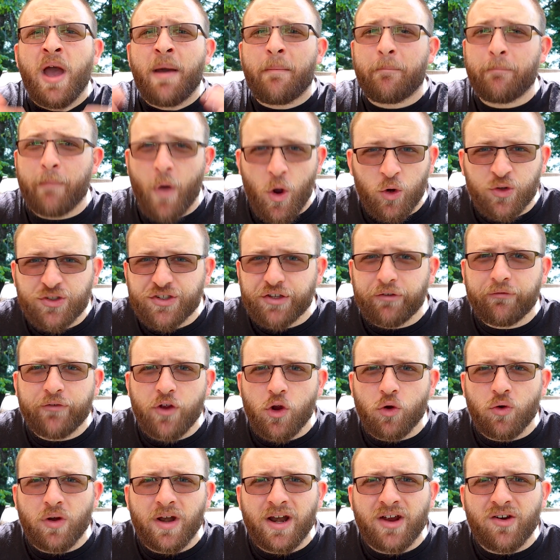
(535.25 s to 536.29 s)
most of
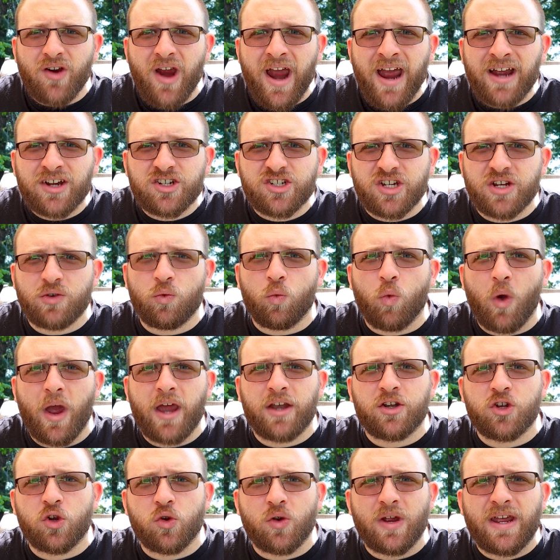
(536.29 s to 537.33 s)
your interaction
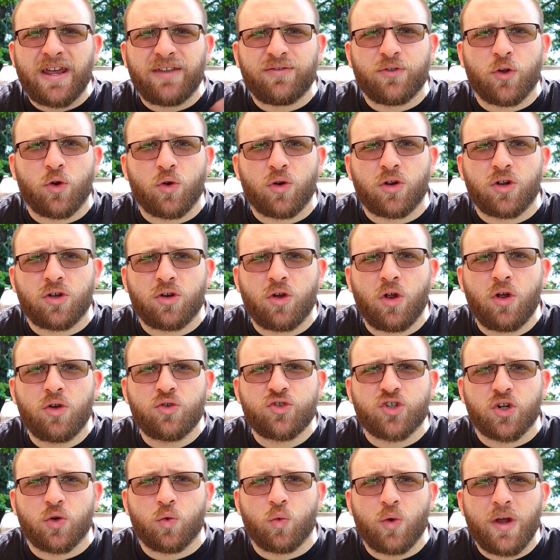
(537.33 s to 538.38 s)
when you're in their
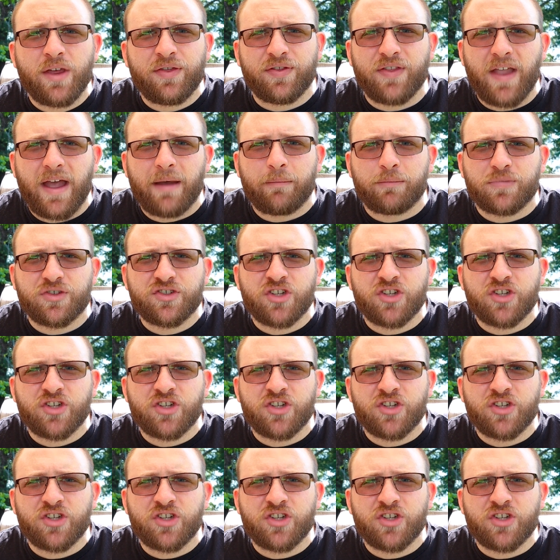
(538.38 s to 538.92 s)
enclosure with them.